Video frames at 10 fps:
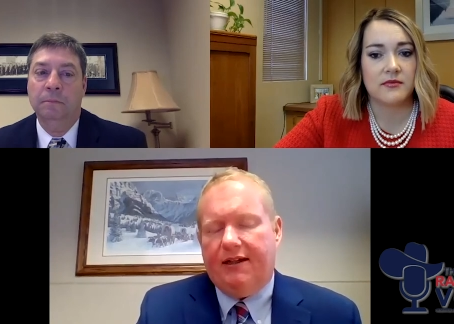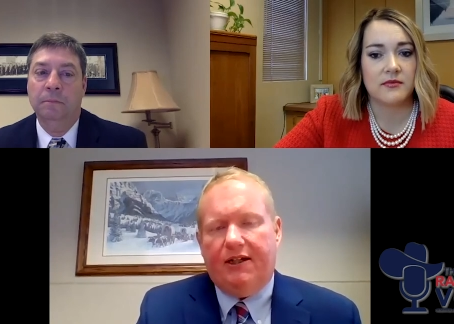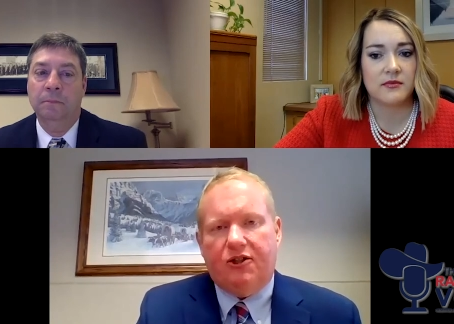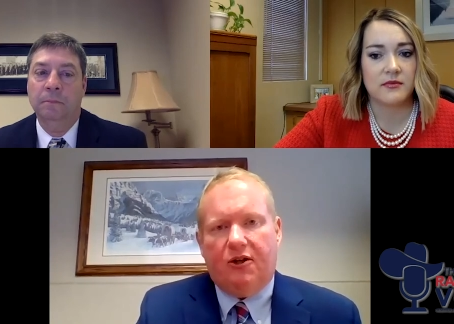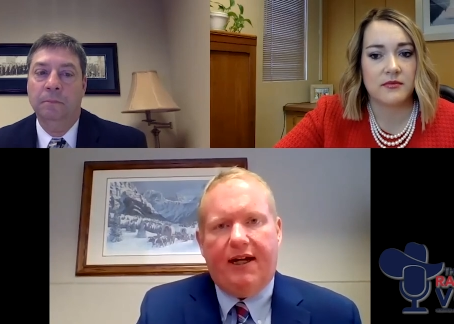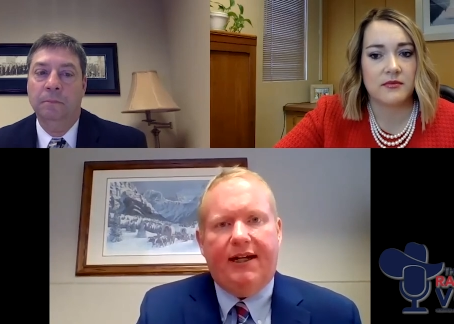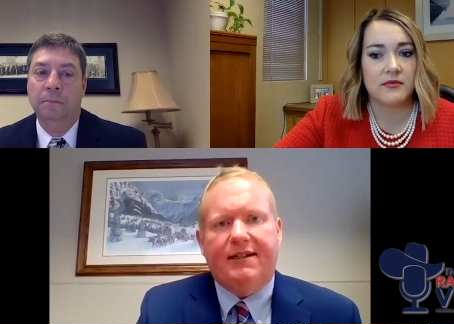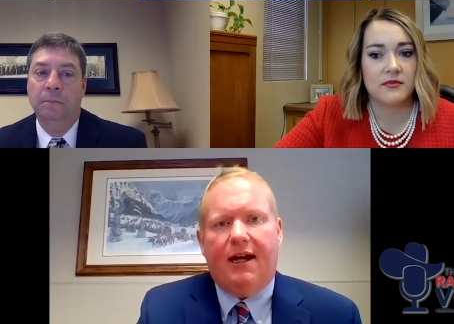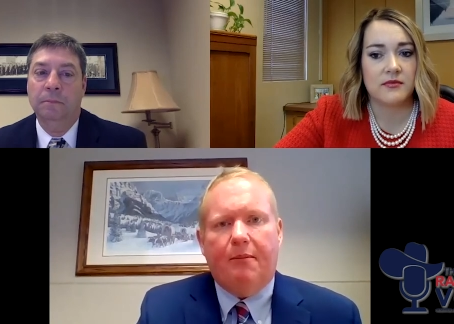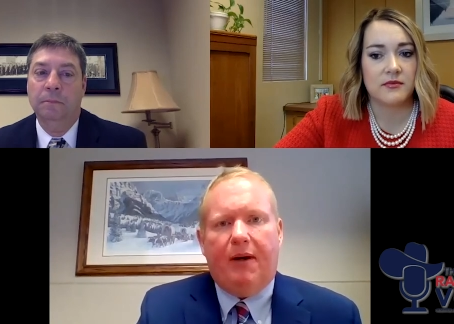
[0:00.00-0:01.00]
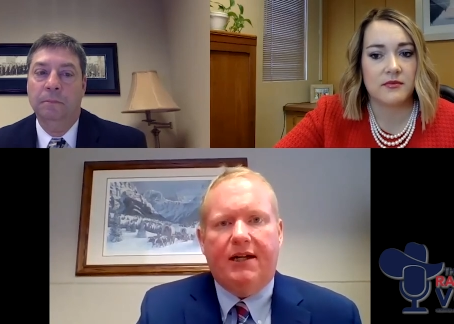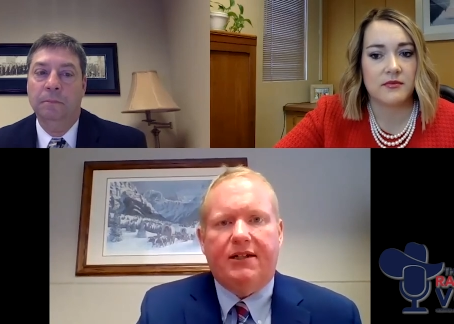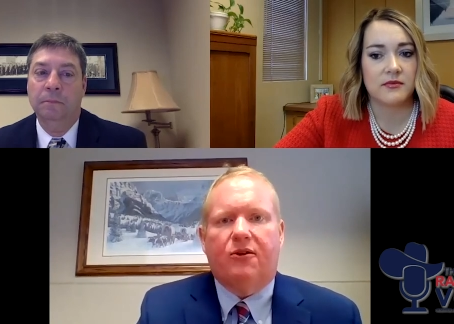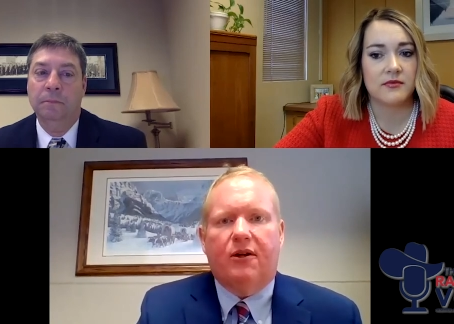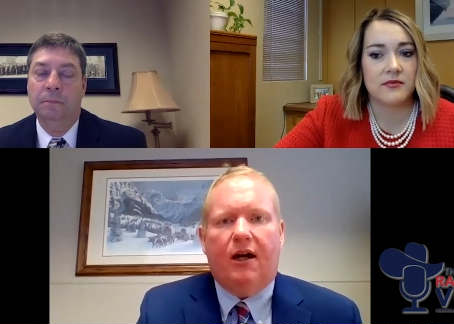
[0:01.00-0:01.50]
Speaker 1: herd districts and things of that
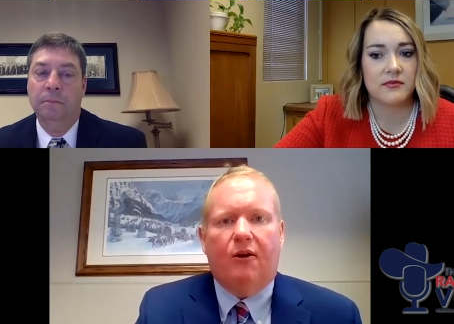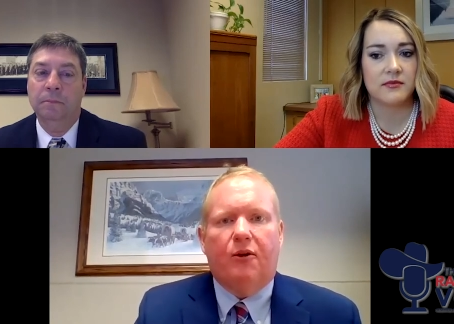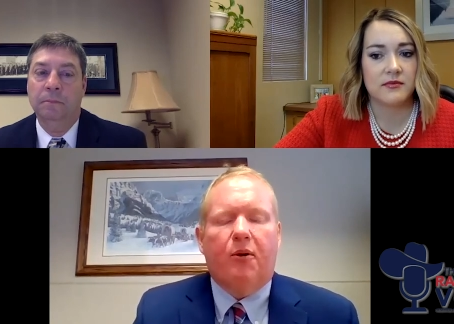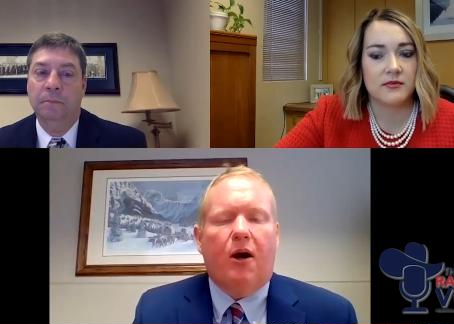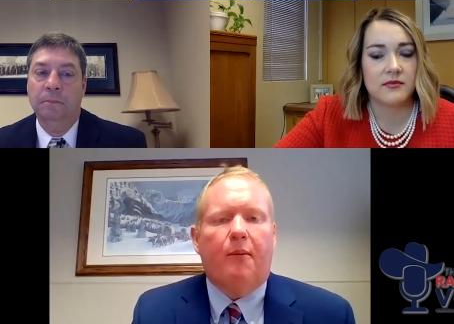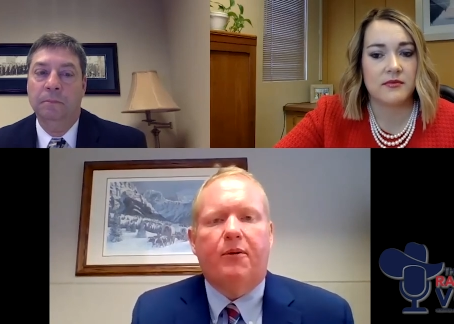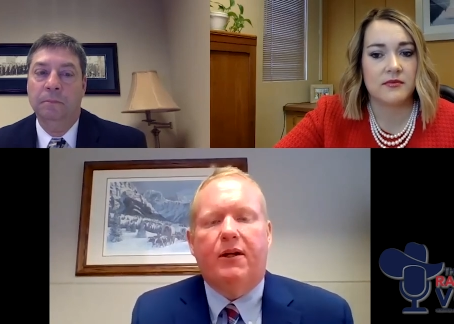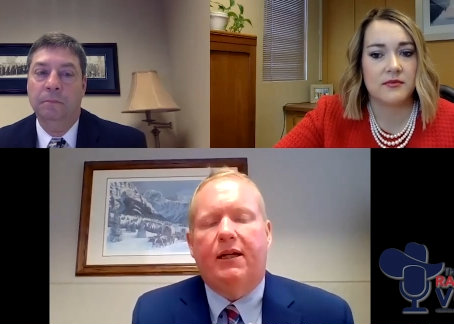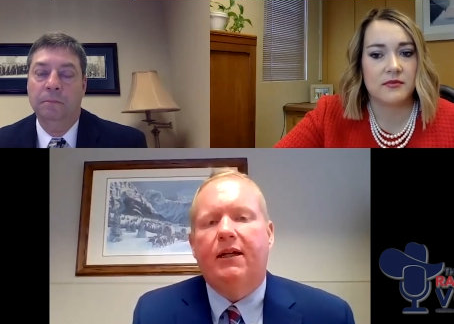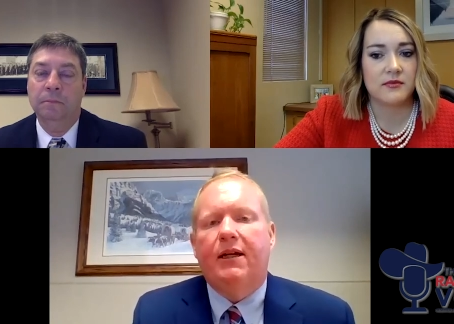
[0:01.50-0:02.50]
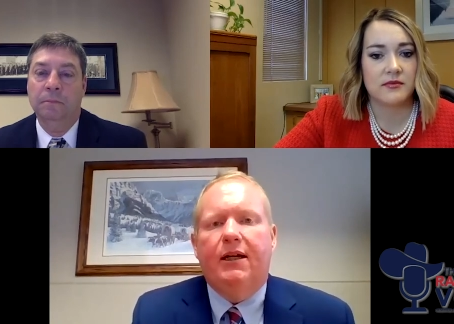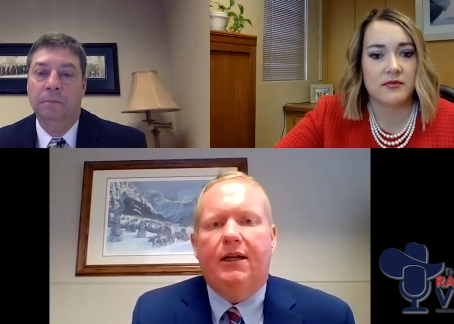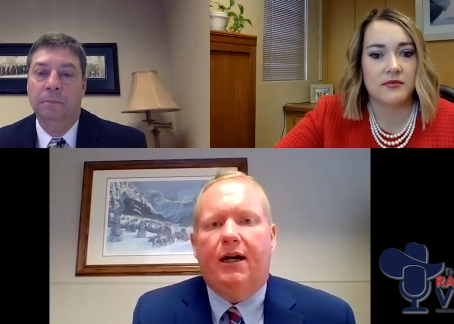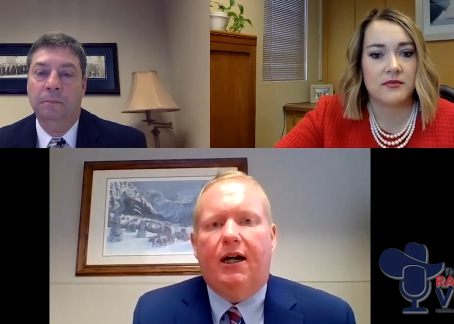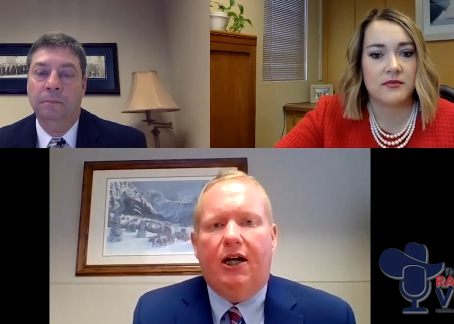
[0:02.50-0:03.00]
nature. Anytime bison are not on the
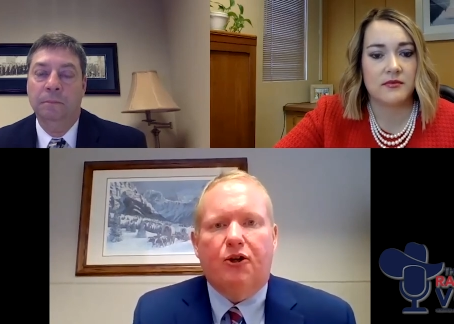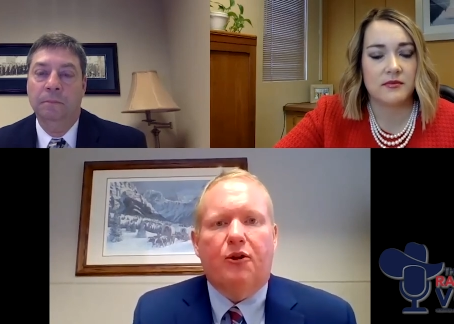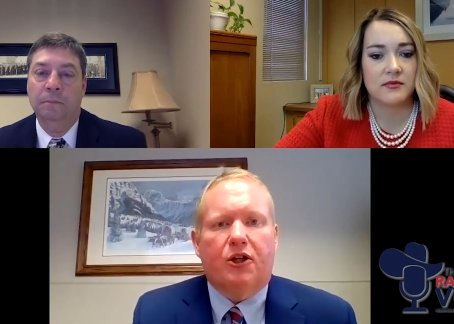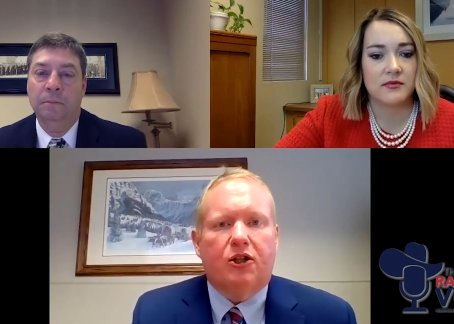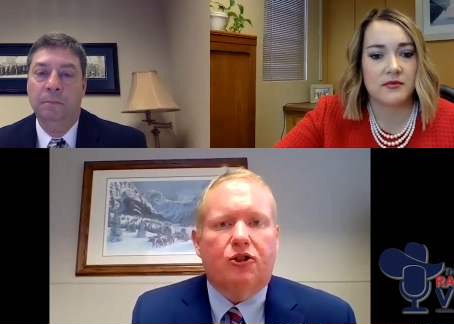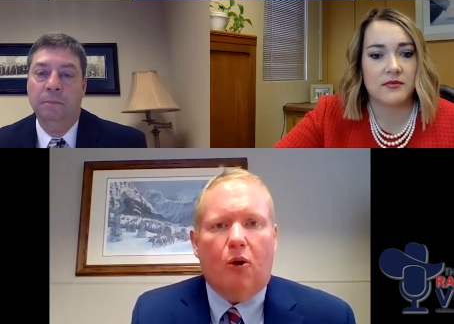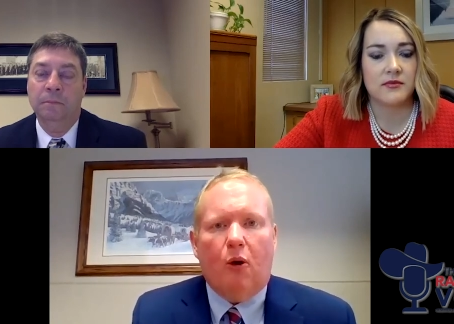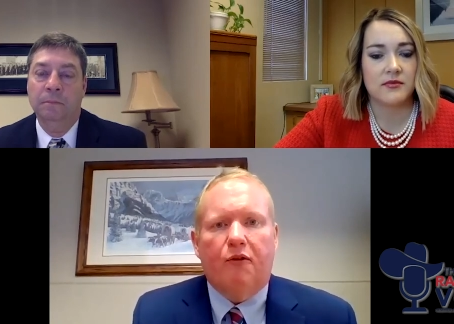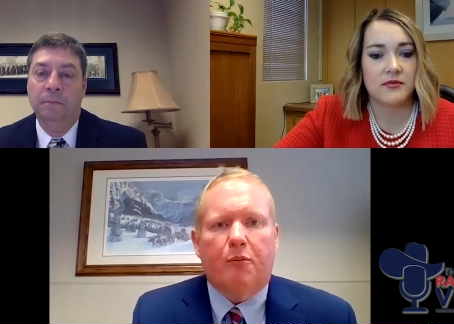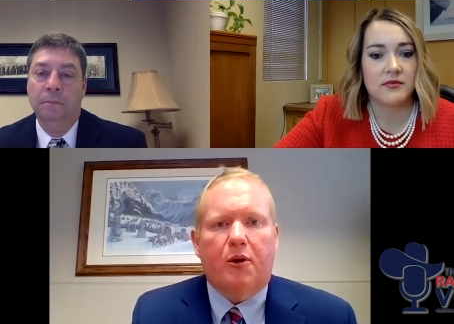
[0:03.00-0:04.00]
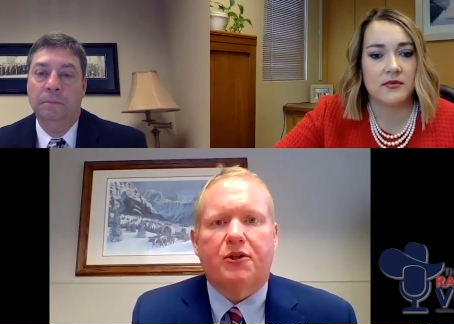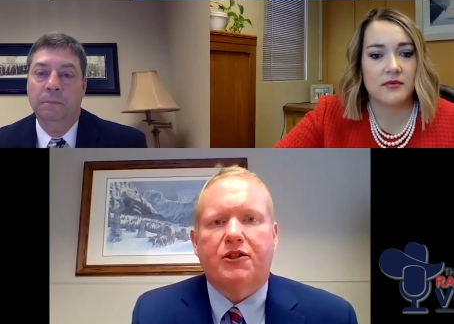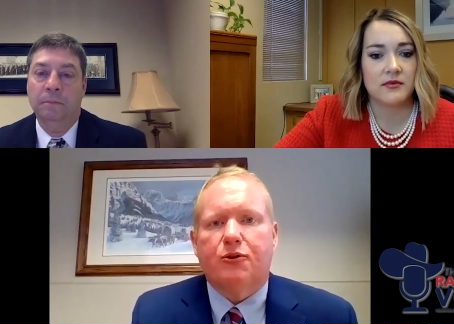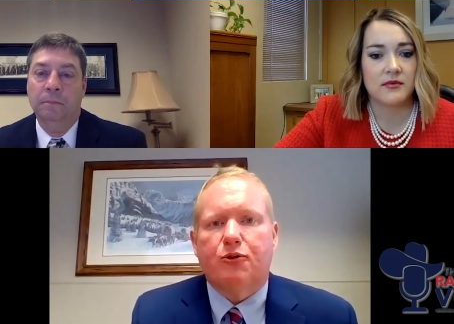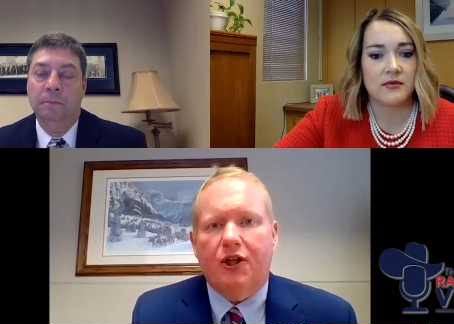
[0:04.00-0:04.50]
property uh, under the control
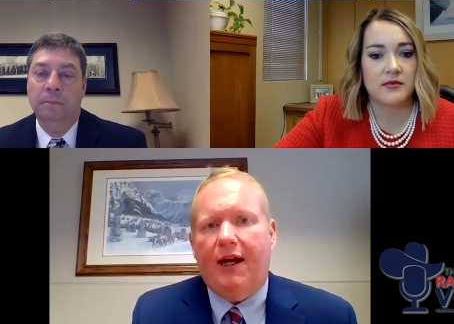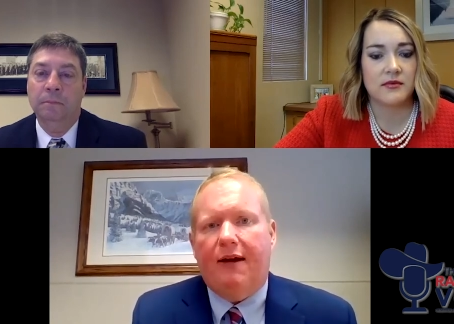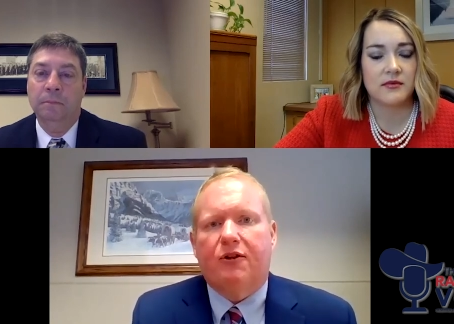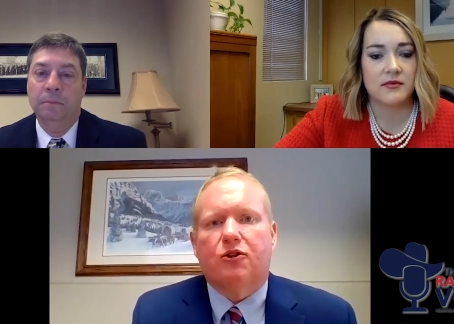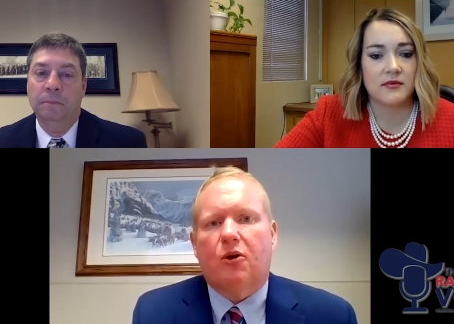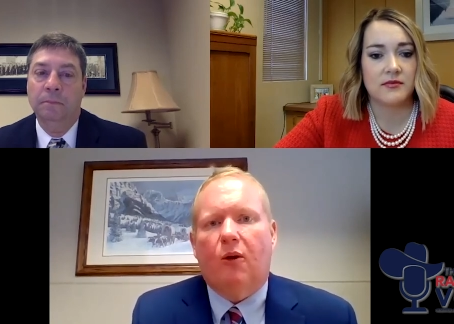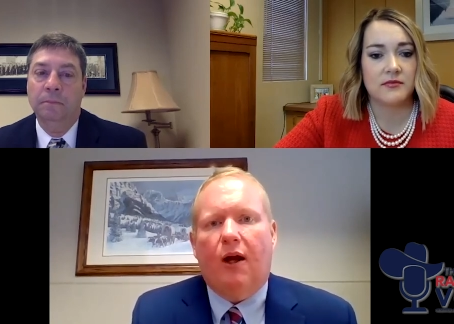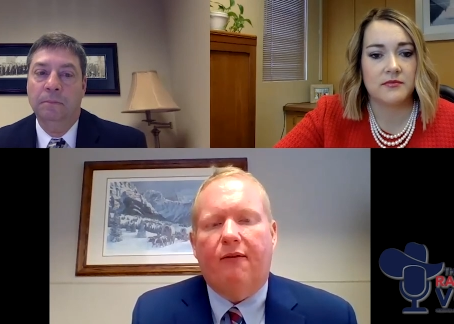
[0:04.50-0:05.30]
of the person who should have